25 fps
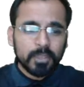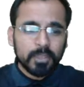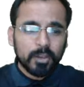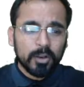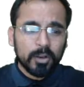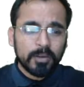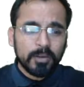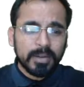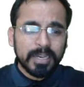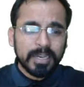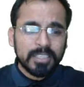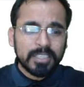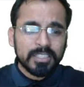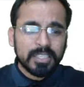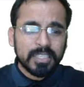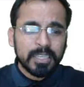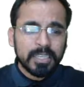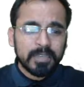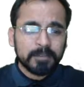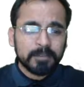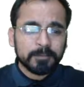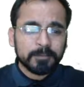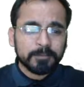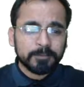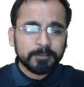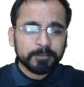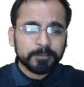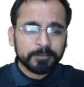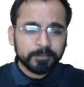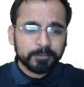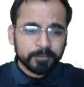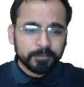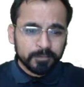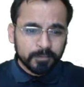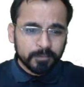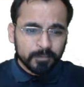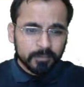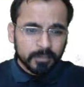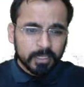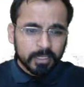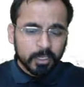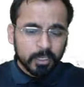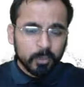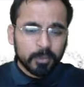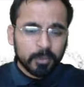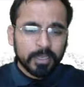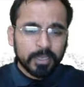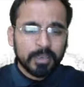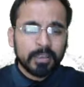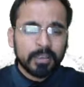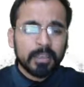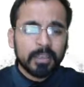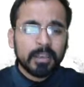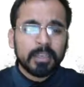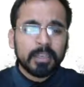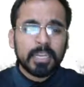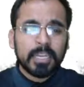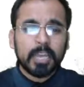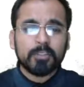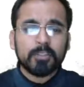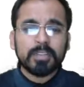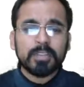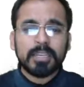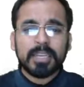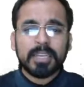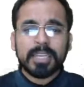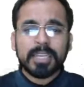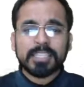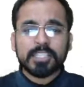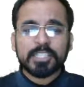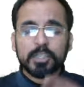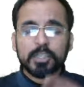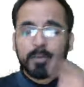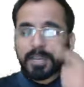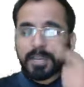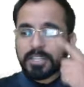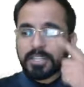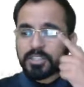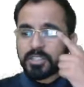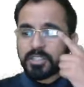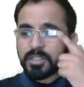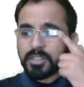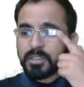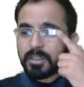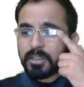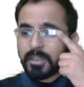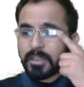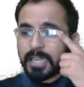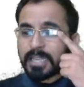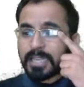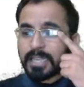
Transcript: All right, G. Okay. Now the next question